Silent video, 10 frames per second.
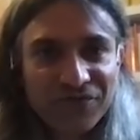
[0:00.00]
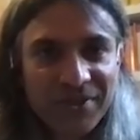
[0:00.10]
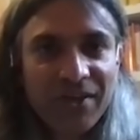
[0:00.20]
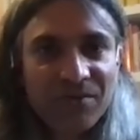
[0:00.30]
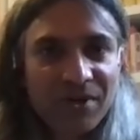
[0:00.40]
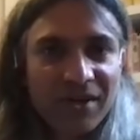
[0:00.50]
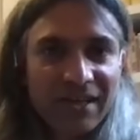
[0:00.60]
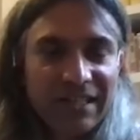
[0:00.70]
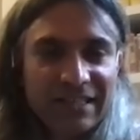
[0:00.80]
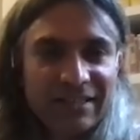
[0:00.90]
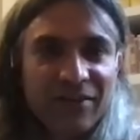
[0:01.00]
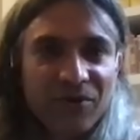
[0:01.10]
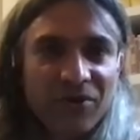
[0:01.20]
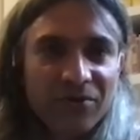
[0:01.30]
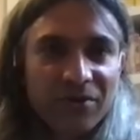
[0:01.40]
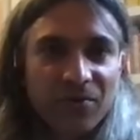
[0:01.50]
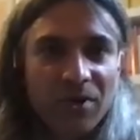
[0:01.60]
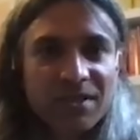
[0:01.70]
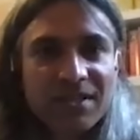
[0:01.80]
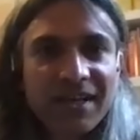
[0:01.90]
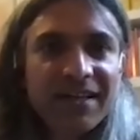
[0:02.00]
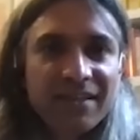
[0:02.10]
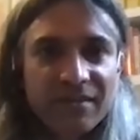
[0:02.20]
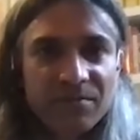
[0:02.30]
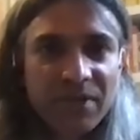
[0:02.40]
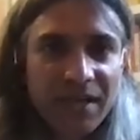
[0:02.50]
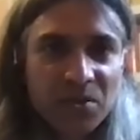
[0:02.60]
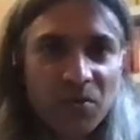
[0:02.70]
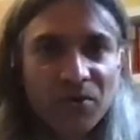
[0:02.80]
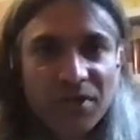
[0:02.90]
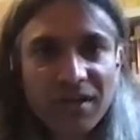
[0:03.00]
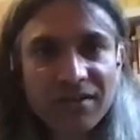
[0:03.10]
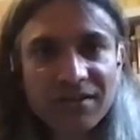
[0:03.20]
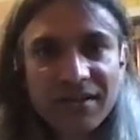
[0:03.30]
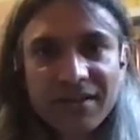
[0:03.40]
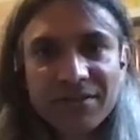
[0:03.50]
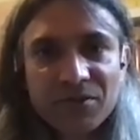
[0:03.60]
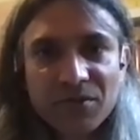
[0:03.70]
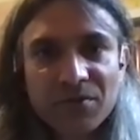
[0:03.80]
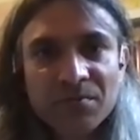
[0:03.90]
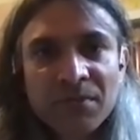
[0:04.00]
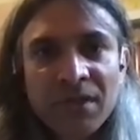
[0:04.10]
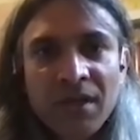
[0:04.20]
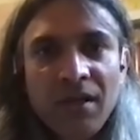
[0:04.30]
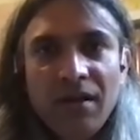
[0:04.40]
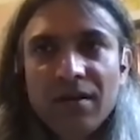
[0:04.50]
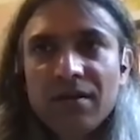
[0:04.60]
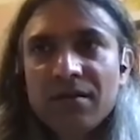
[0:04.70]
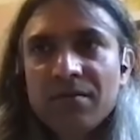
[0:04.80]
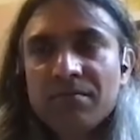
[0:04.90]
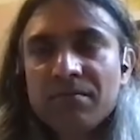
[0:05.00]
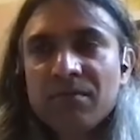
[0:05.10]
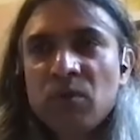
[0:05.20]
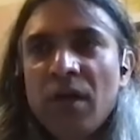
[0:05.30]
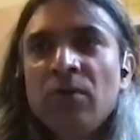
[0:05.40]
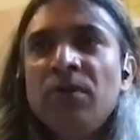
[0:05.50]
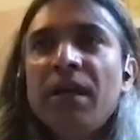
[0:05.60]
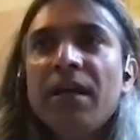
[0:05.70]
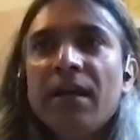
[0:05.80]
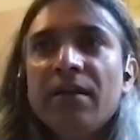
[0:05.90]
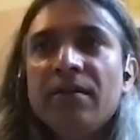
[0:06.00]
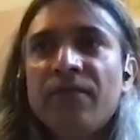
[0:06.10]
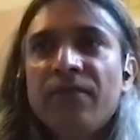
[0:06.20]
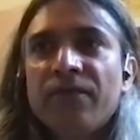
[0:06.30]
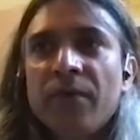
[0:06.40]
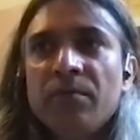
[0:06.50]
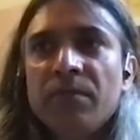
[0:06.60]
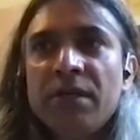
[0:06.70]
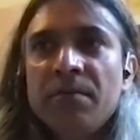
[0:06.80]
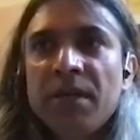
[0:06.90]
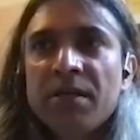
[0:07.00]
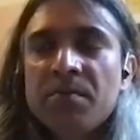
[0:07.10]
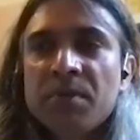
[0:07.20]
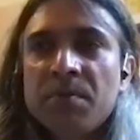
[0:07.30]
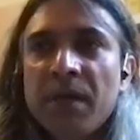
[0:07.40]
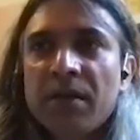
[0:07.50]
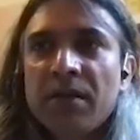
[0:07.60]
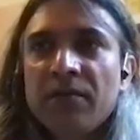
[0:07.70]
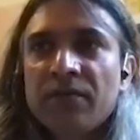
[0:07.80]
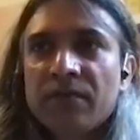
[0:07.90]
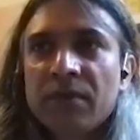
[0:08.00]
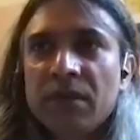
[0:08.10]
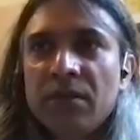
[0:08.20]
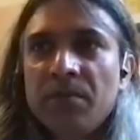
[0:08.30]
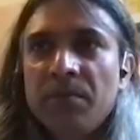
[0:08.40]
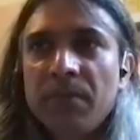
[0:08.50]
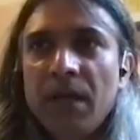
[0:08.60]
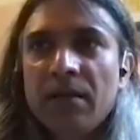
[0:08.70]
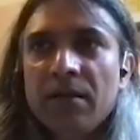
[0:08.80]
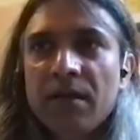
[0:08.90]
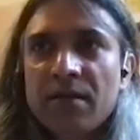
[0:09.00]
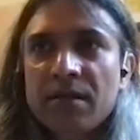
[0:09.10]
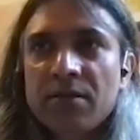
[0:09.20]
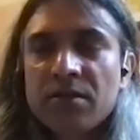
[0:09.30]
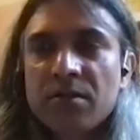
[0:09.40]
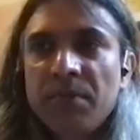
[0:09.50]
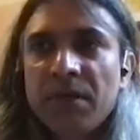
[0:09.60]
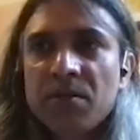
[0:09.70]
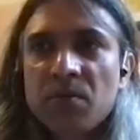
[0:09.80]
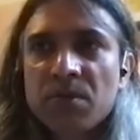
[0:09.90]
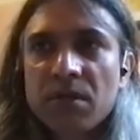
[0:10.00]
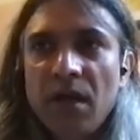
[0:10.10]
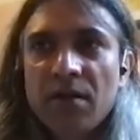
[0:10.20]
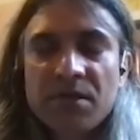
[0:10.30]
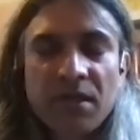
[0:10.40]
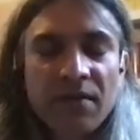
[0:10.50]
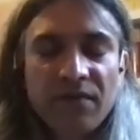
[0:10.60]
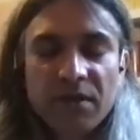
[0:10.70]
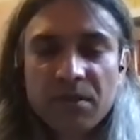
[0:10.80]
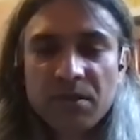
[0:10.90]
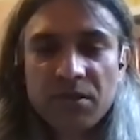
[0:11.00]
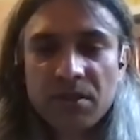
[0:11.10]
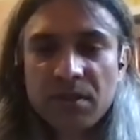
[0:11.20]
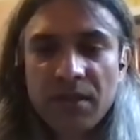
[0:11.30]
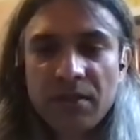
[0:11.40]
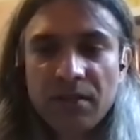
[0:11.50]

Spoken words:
they were on the one side and the guests were on the other side. So I don't think from Indian players' perspective, England as such as a place was unsafe. It's just